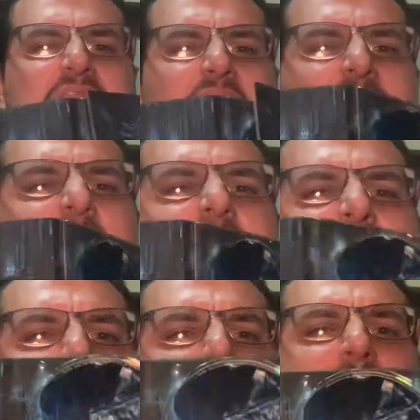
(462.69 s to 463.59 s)
Love
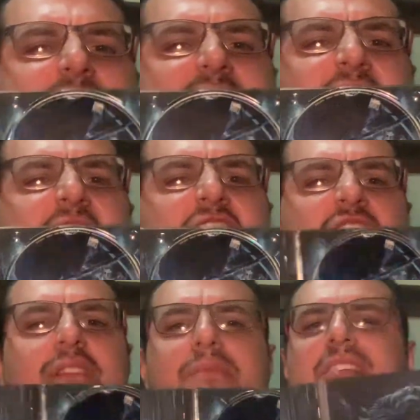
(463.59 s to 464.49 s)
the
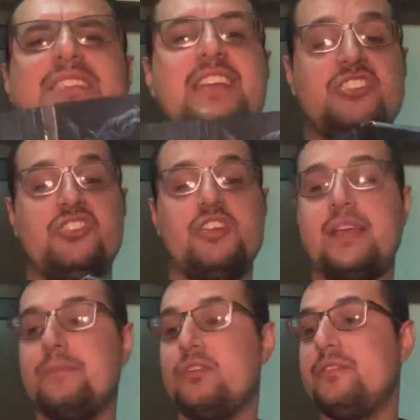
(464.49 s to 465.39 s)
presentation. The presentation is so
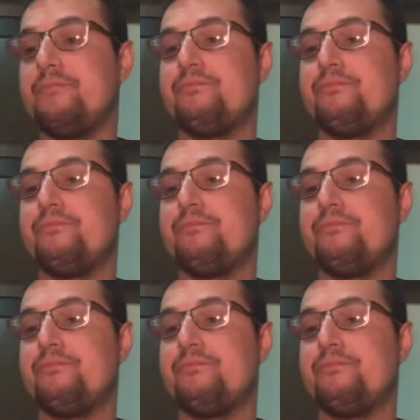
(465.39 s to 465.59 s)
damn good.